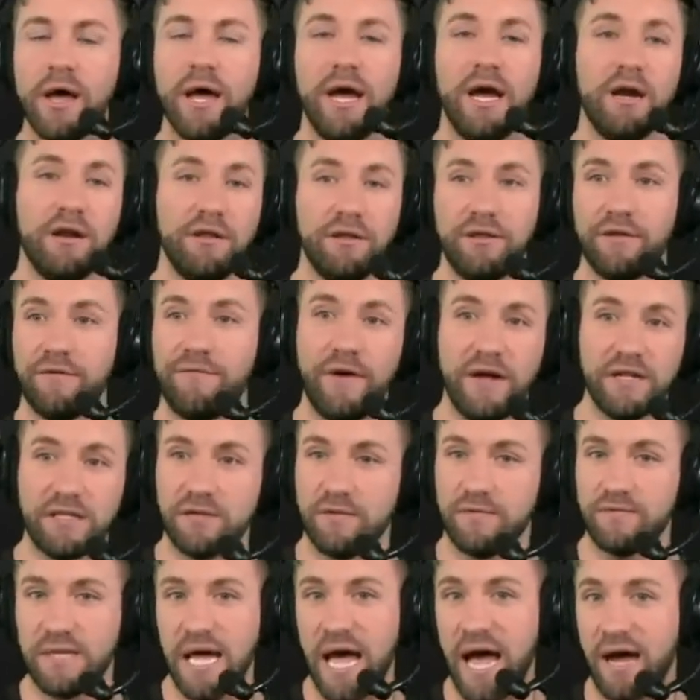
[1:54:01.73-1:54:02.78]
in a
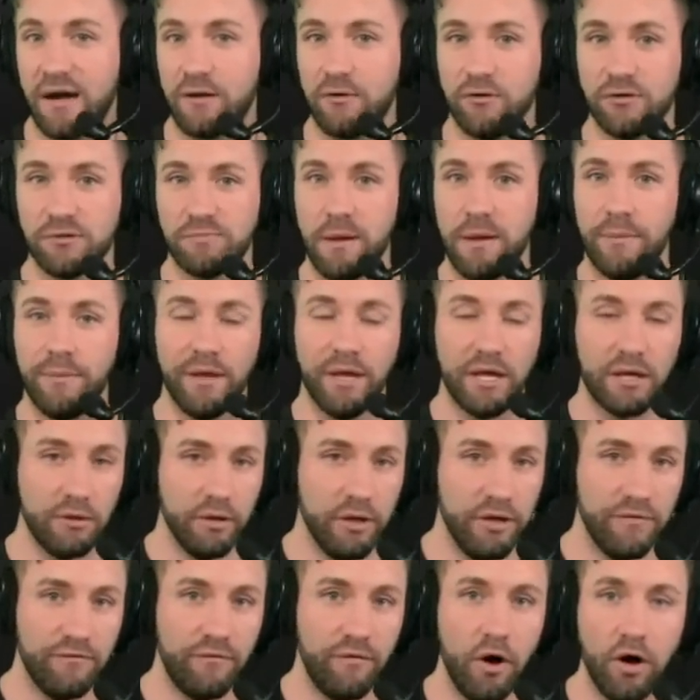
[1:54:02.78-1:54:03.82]
defensive tackles, maybe like
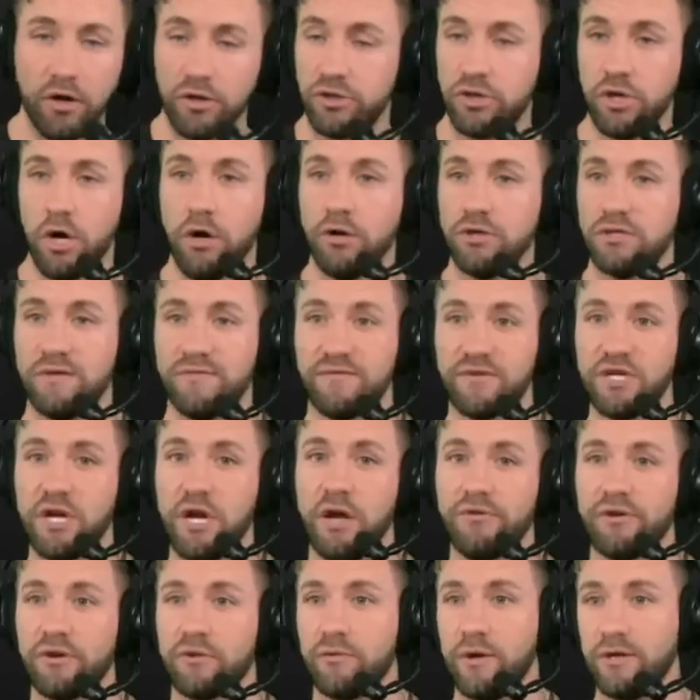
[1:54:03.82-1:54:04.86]
Linval Joseph,
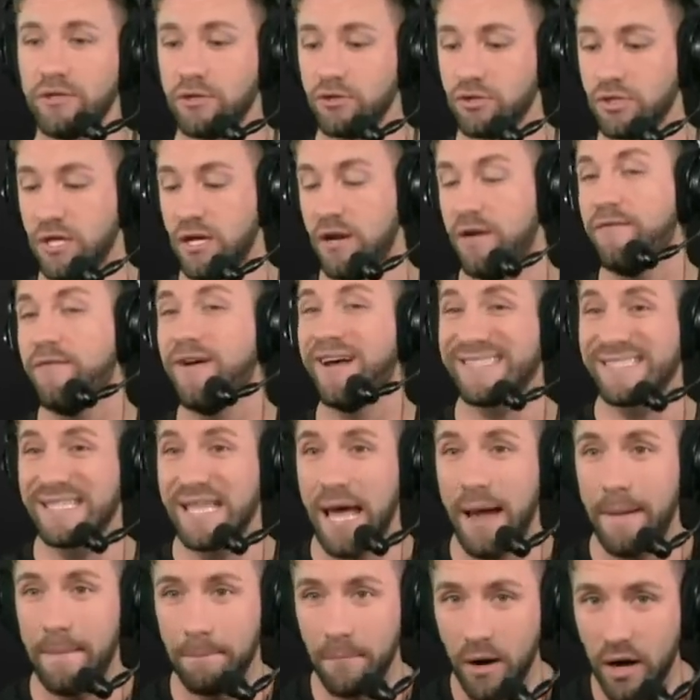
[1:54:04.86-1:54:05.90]
Sheldon Richardson. Invest
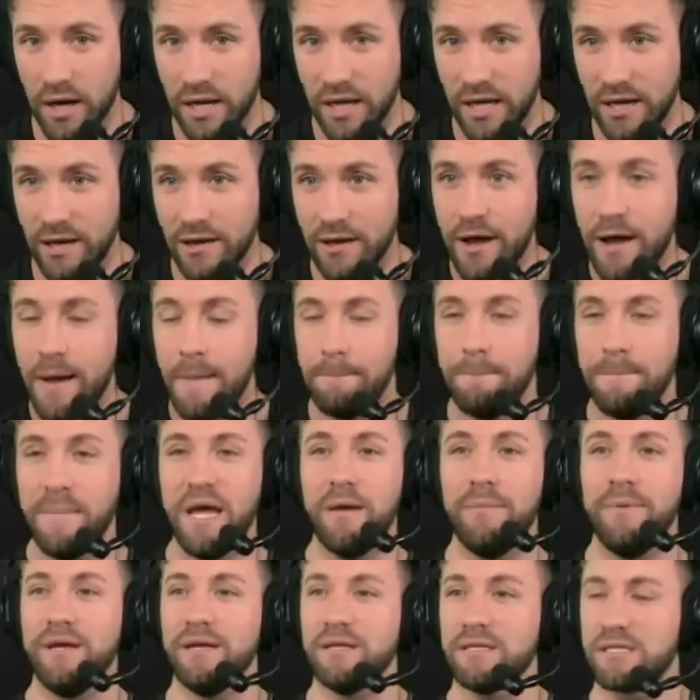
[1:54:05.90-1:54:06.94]
that money
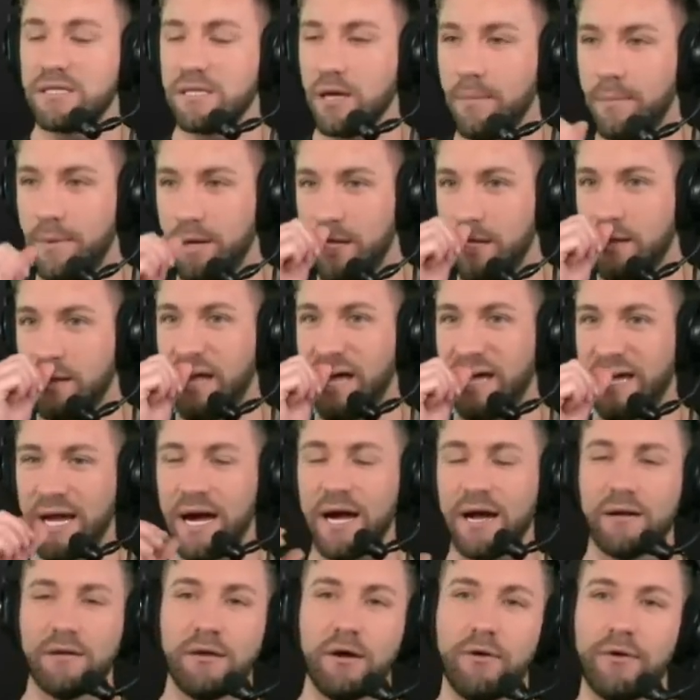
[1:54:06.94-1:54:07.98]
maybe in somebody like,
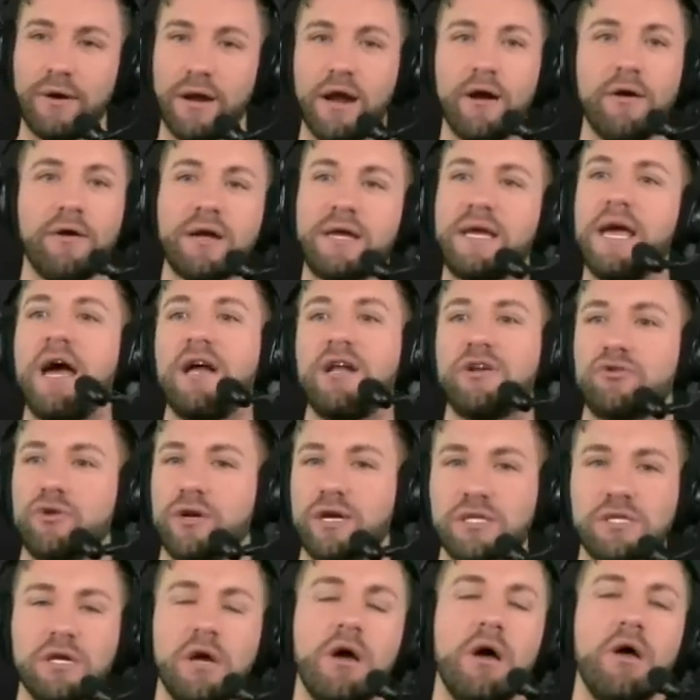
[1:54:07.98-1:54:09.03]
I don't know, an Eric
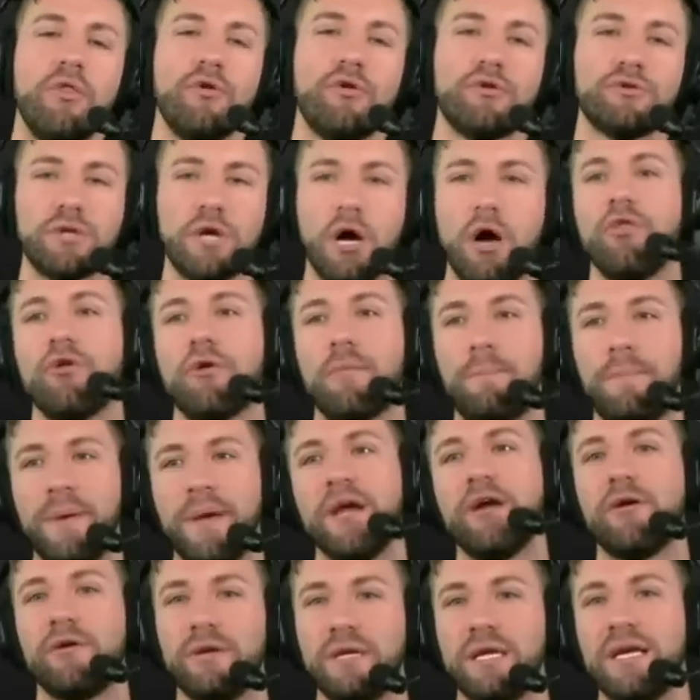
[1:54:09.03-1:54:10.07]
Kendricks. There's other
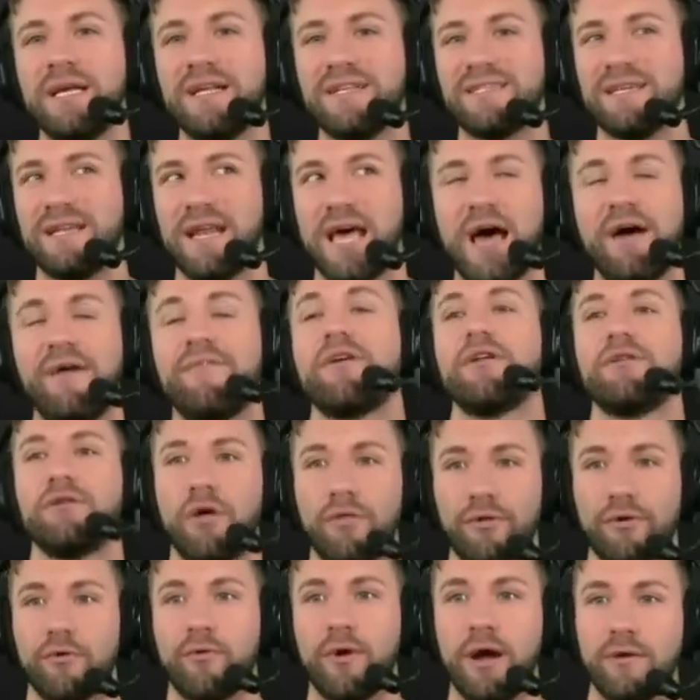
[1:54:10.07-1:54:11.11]
bigger needs than having
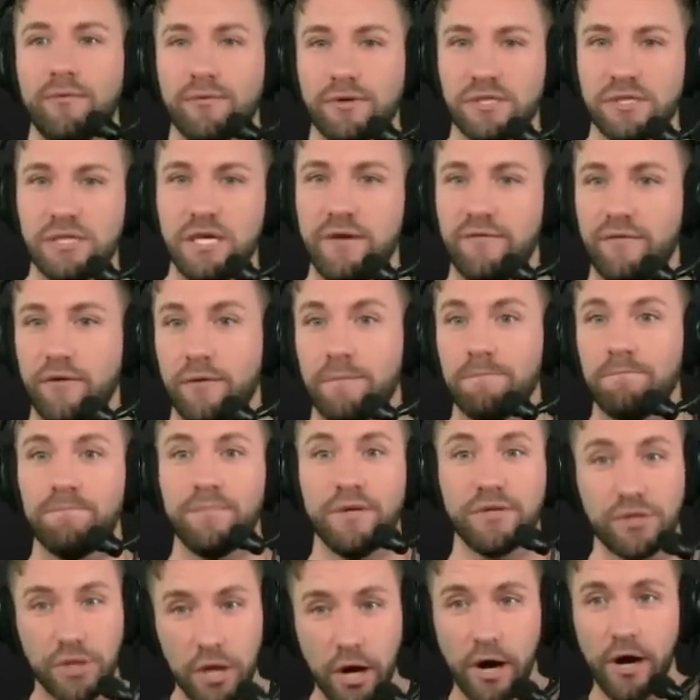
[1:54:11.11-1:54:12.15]
another great receiver.
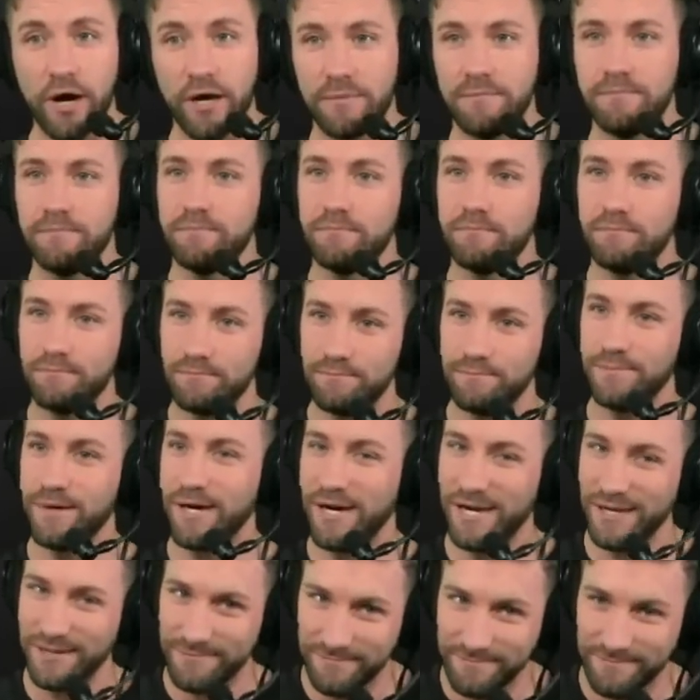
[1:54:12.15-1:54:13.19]
He's good,
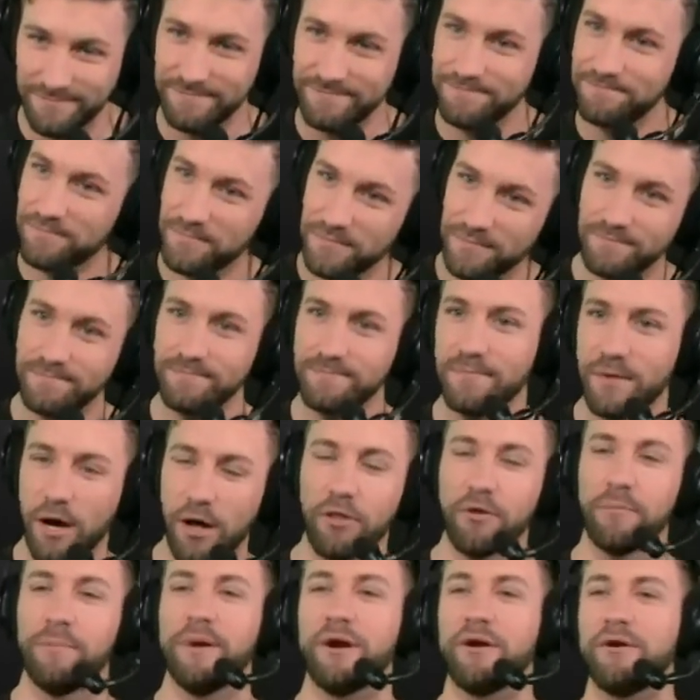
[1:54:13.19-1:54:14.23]
but
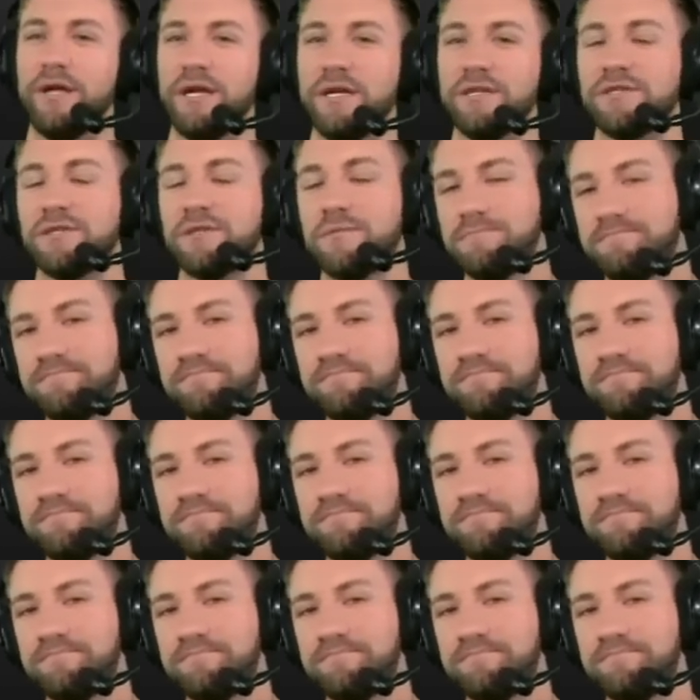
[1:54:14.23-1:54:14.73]
other bigger needs.